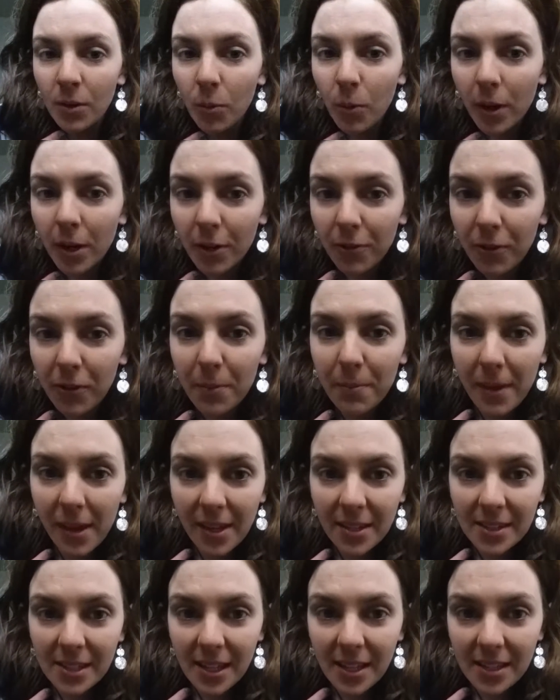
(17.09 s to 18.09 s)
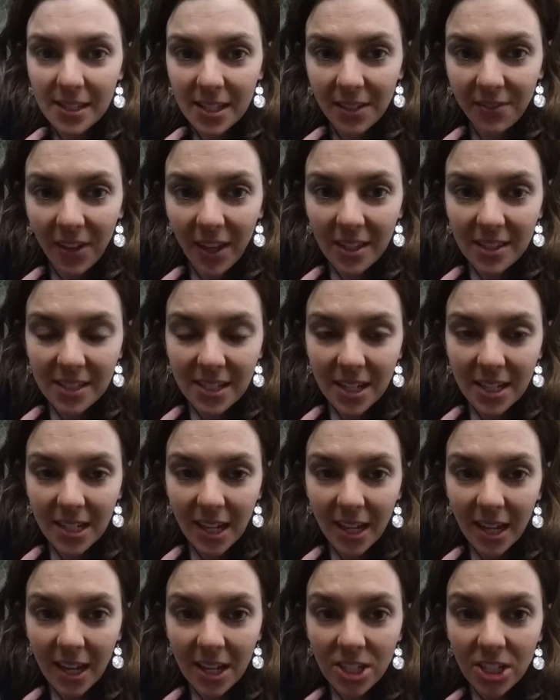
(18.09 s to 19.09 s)
wonderful Make Sense Advanced
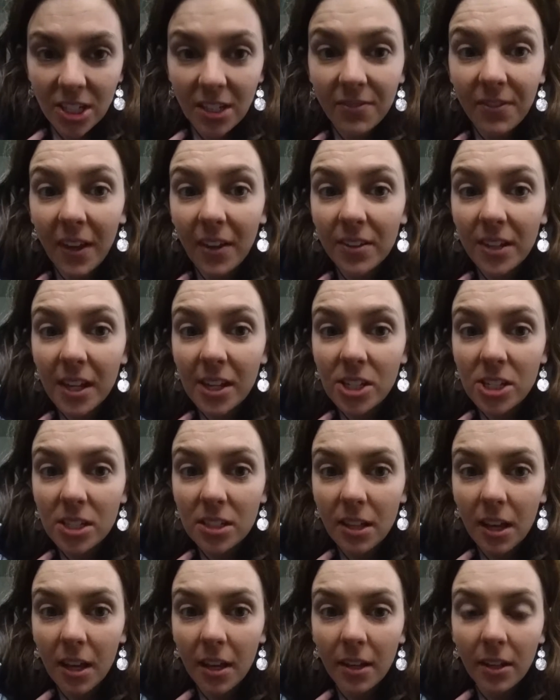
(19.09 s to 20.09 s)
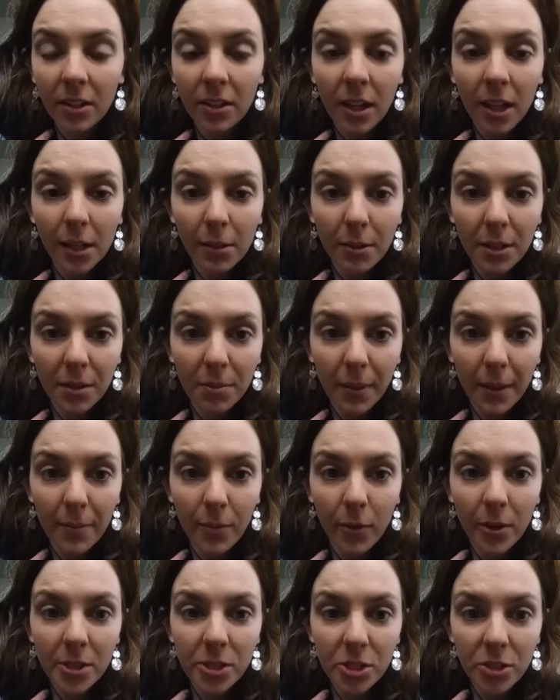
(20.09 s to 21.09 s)
Anti-Aging Foundation on, along with my
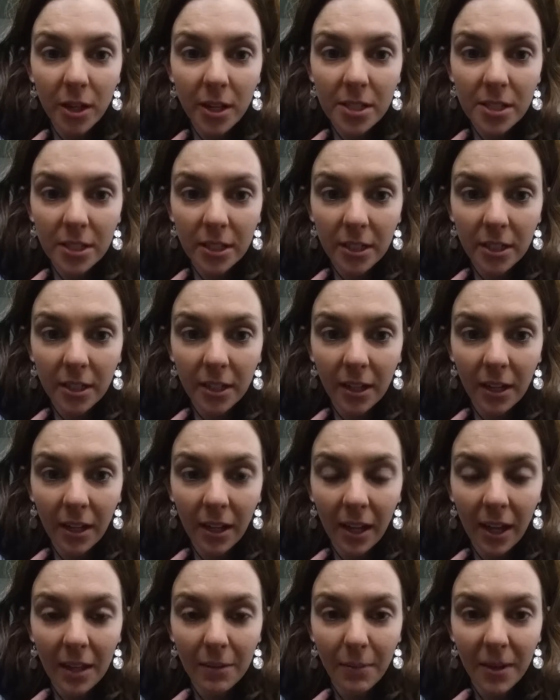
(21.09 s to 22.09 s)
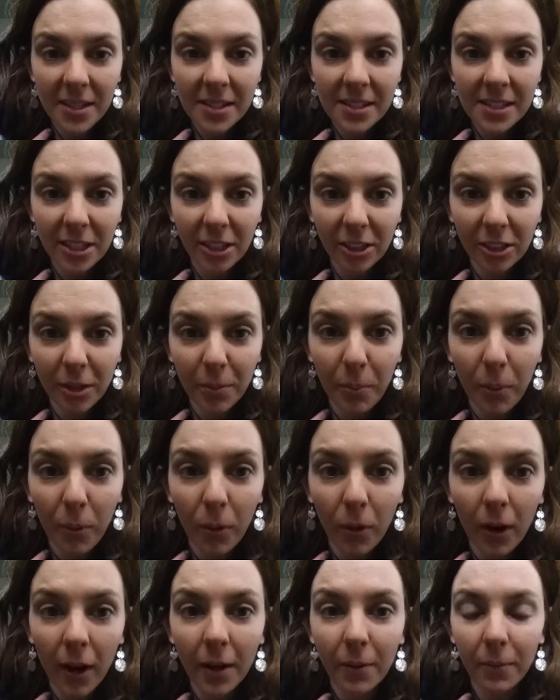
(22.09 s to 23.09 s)
moisturizer and my Silk
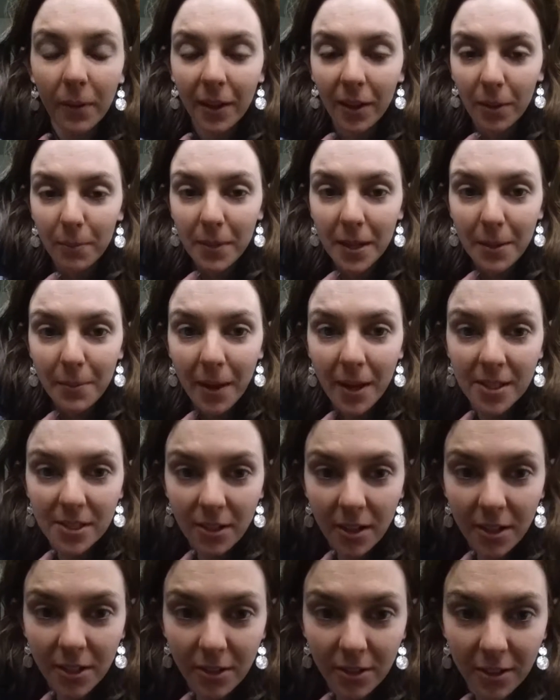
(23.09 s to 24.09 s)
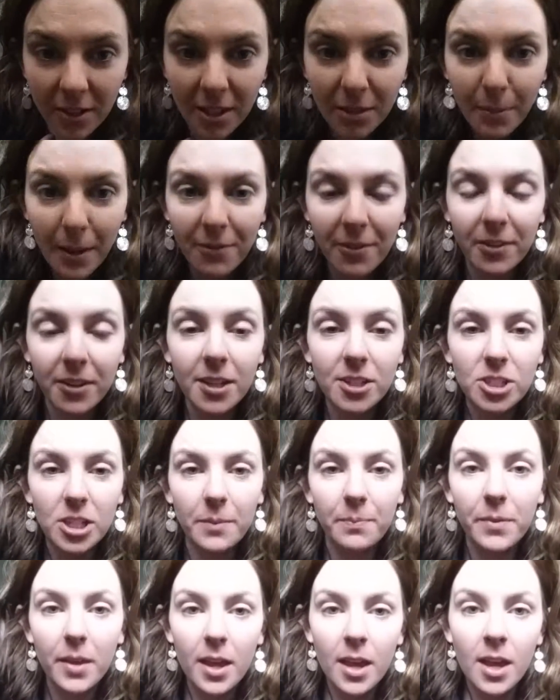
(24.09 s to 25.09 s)
Pore and Wrinkle Minimizer underneath my
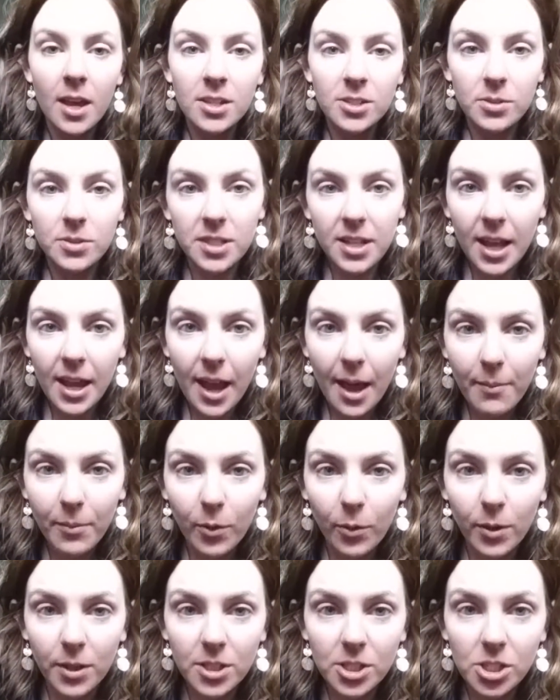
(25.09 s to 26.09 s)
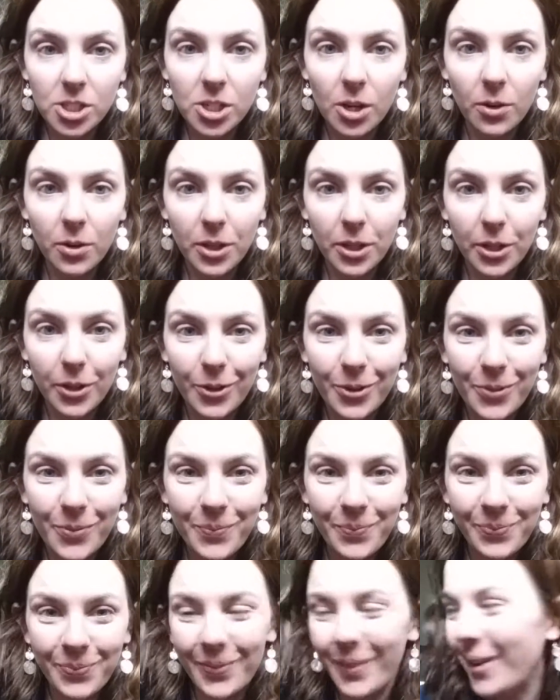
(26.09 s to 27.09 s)
foundation. So today I'm going to show you,
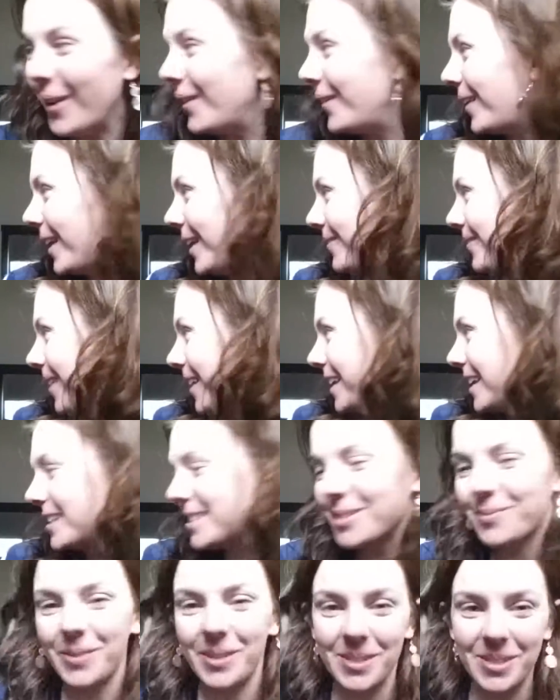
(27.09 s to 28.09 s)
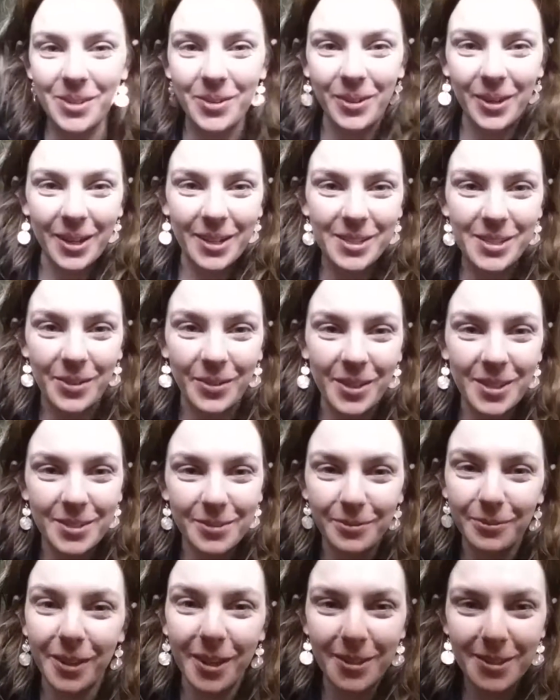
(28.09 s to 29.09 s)
oh, and my kids are being so good, so
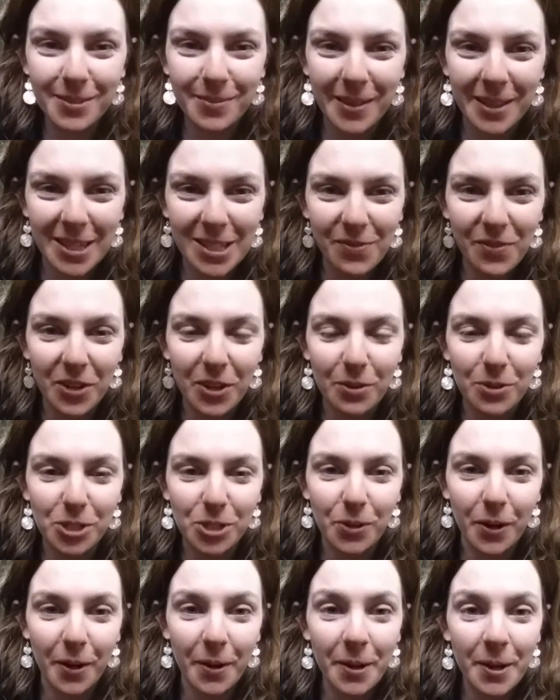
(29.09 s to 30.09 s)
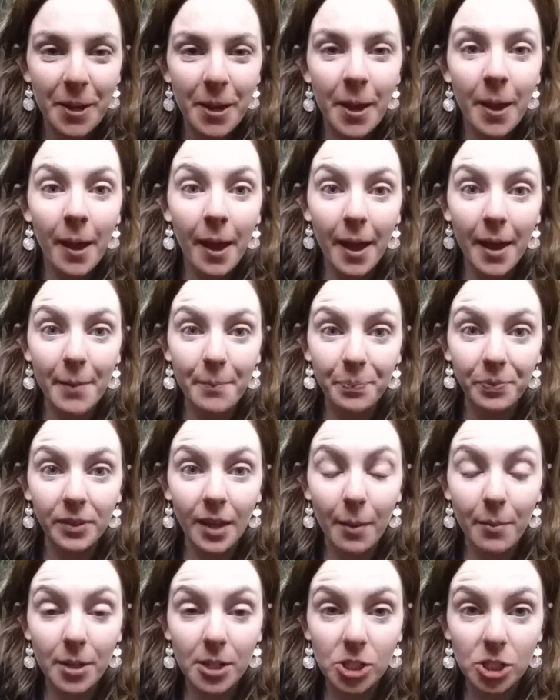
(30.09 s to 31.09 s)
let's make this video short. I'm
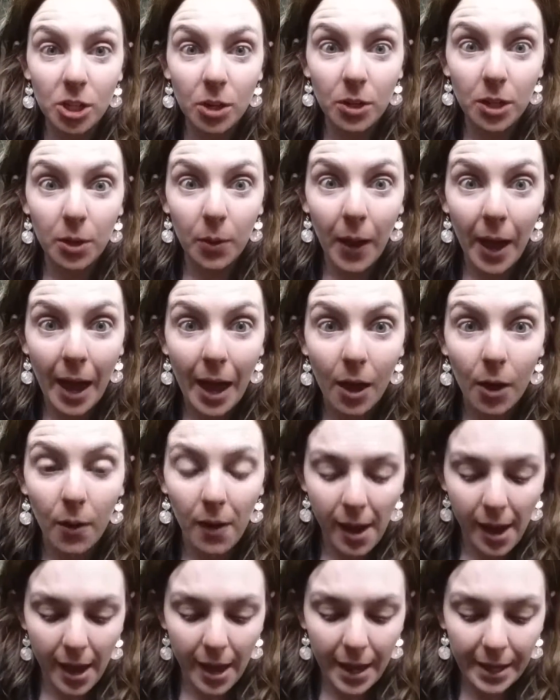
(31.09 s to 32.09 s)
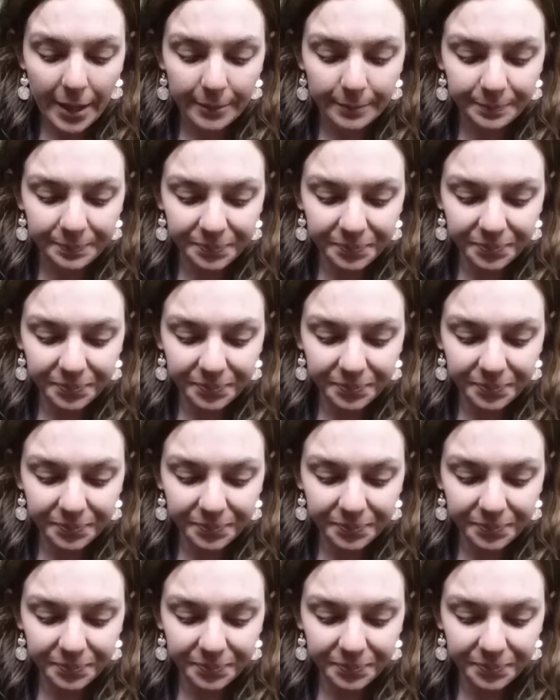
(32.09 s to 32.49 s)
going to show you how I